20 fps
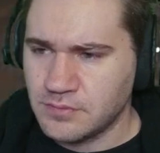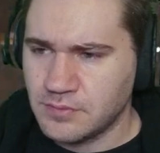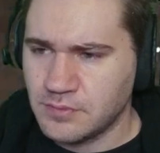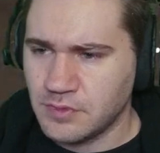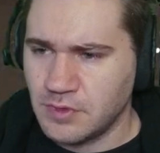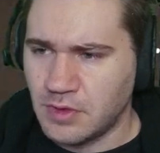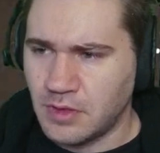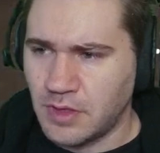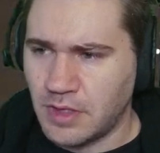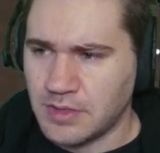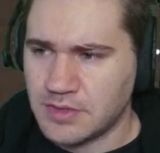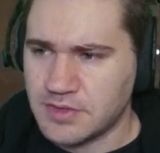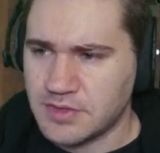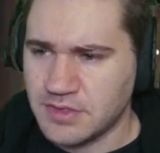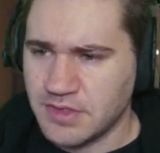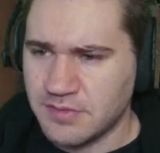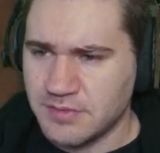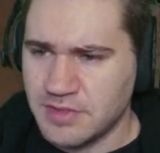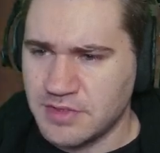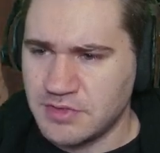Alright, so
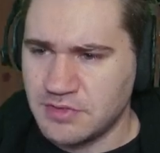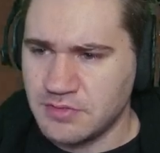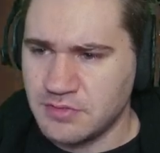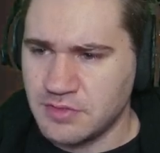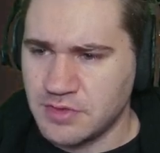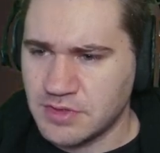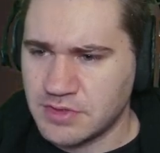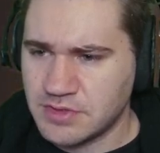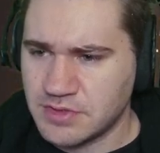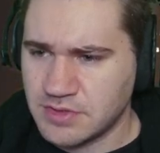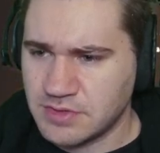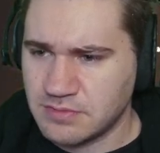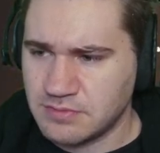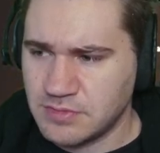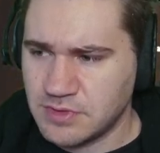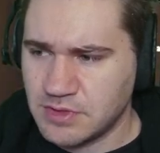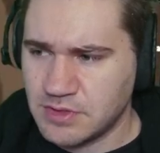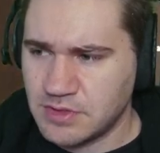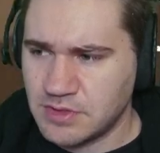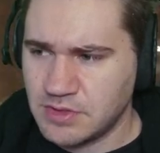let me do this
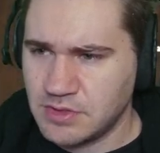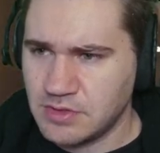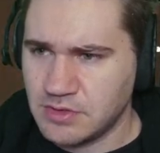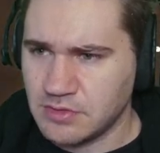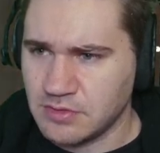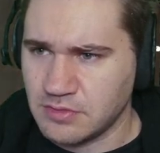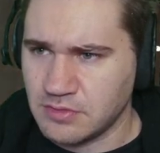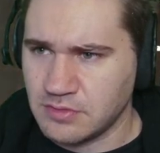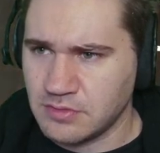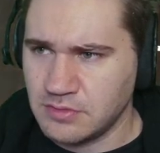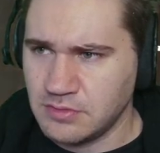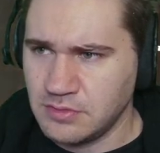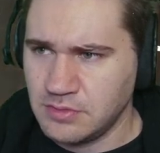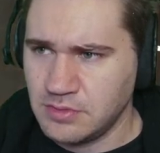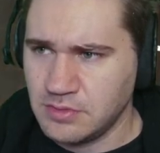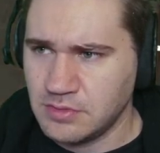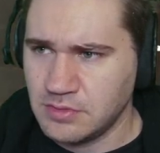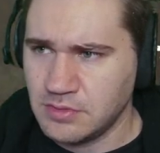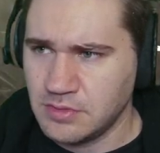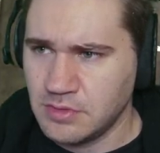here.
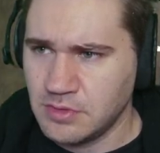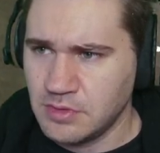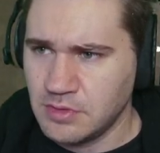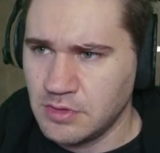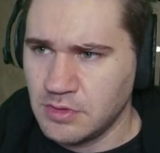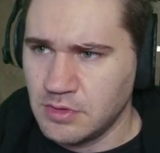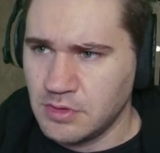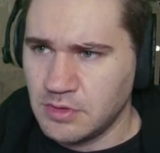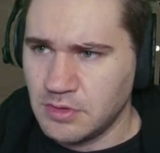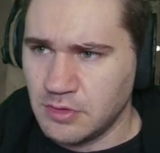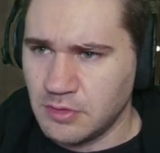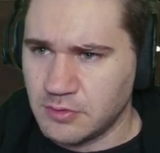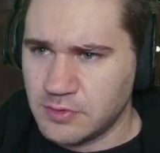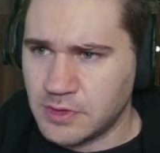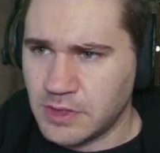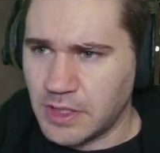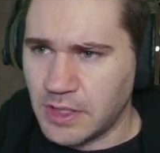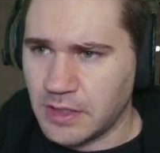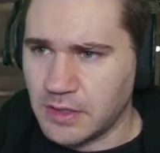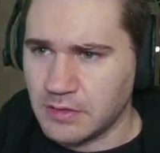
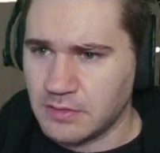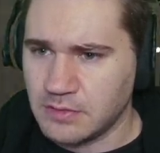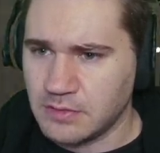Okay.